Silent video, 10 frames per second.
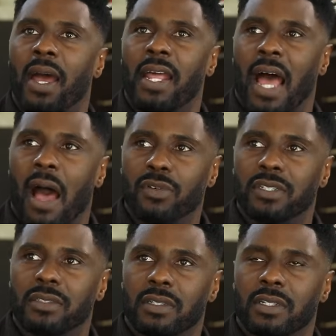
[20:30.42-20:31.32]
And I
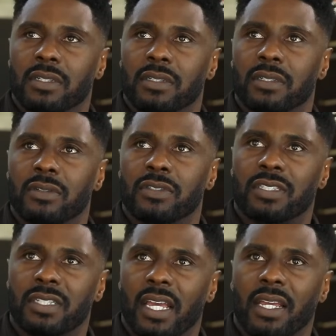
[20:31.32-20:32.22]
would
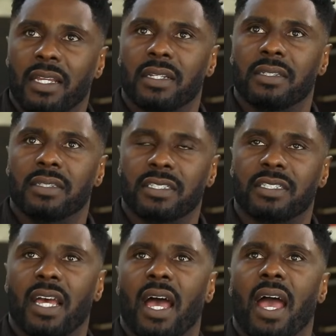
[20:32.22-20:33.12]
say this
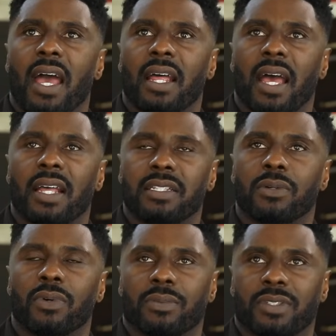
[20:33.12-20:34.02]
to add
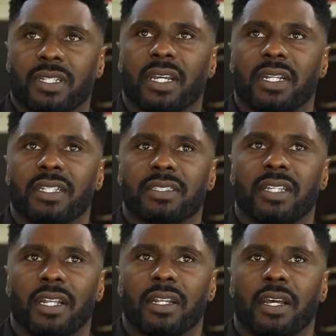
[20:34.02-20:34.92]
to what I'm saying is
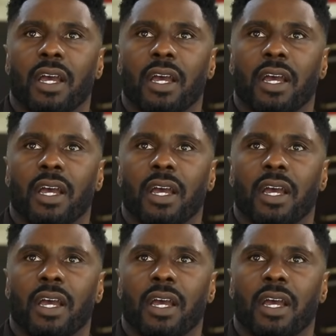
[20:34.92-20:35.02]
that